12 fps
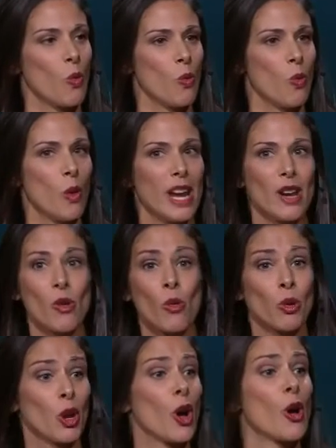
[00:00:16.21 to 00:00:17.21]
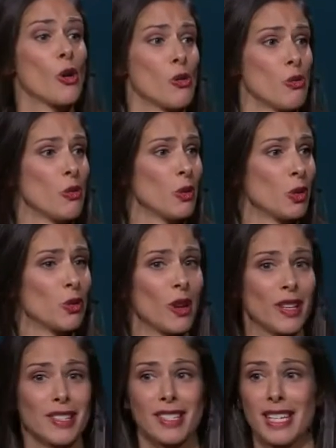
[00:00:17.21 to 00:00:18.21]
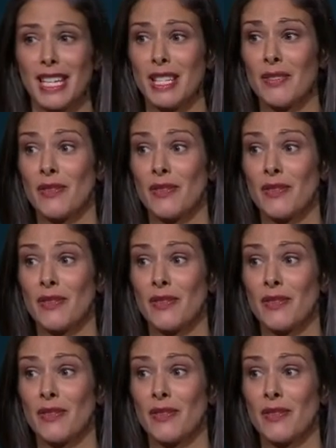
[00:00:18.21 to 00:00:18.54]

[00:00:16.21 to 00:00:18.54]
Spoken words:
We all know trust is